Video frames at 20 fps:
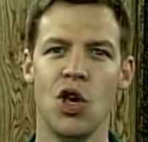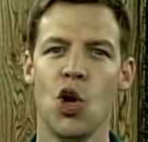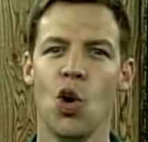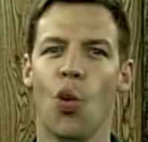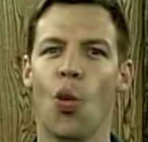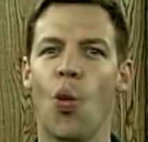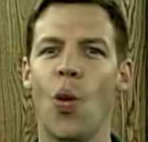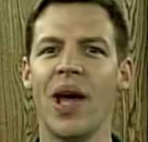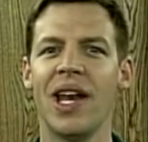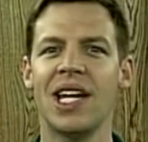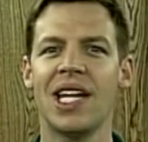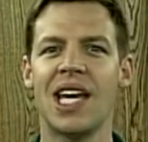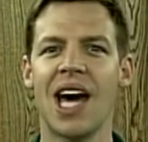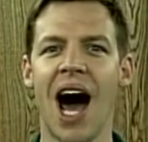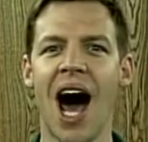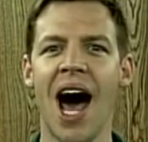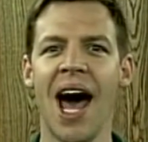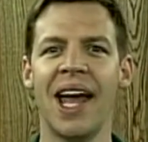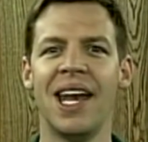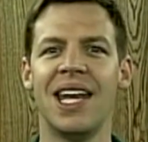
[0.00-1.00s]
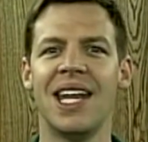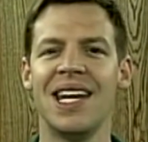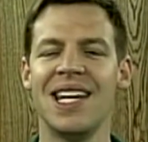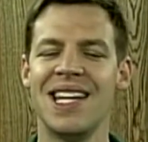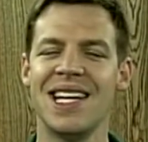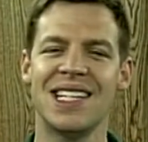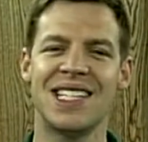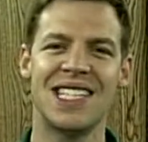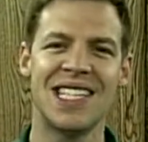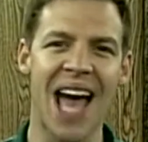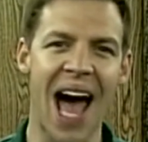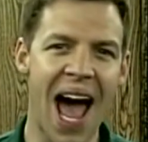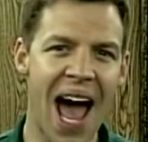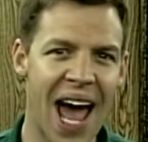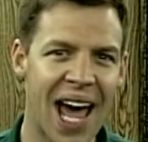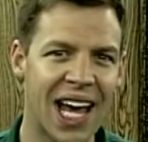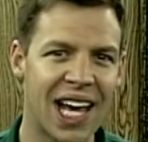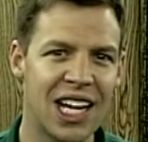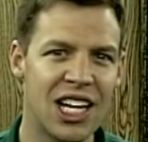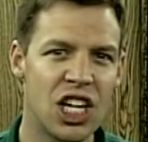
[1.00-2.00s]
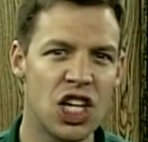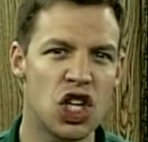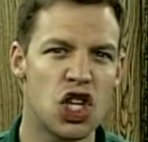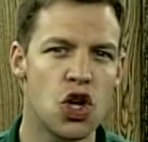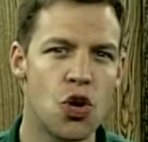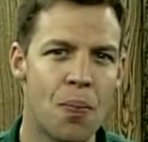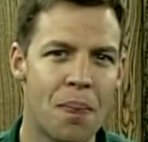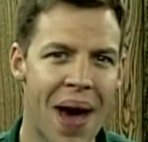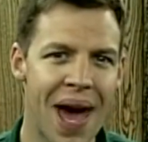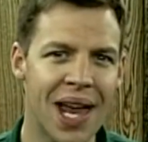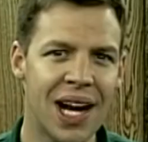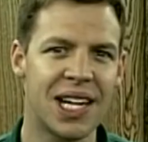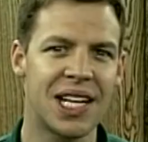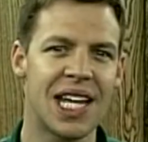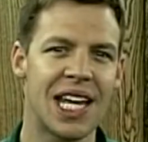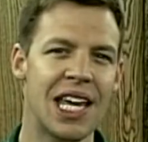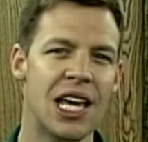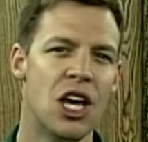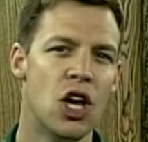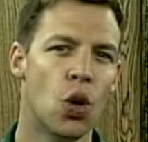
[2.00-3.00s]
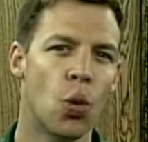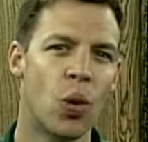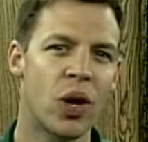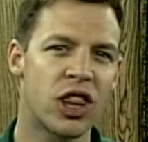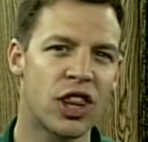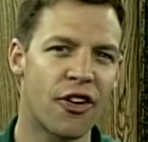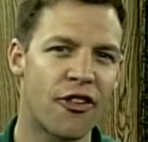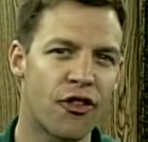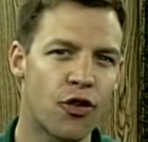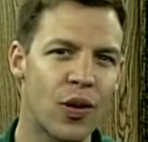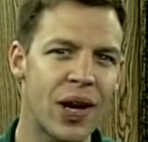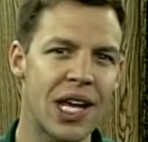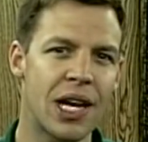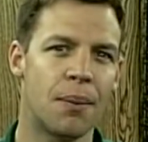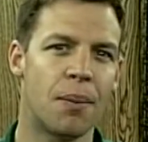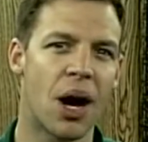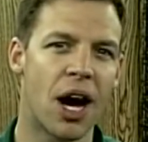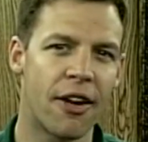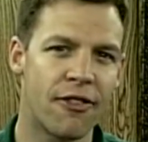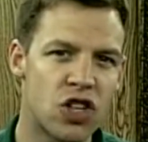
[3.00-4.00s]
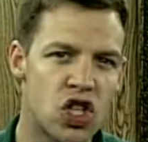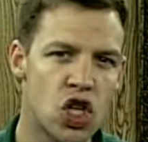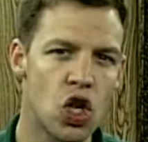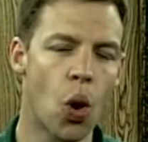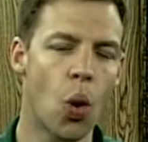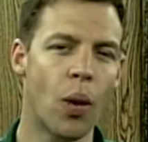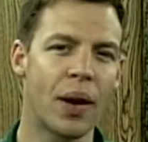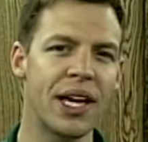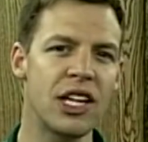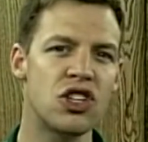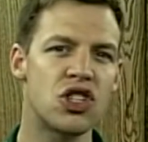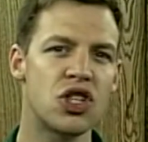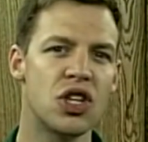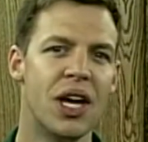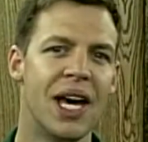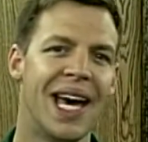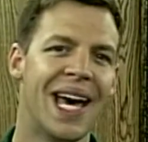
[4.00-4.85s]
When God designed humanity with the freedom of choice,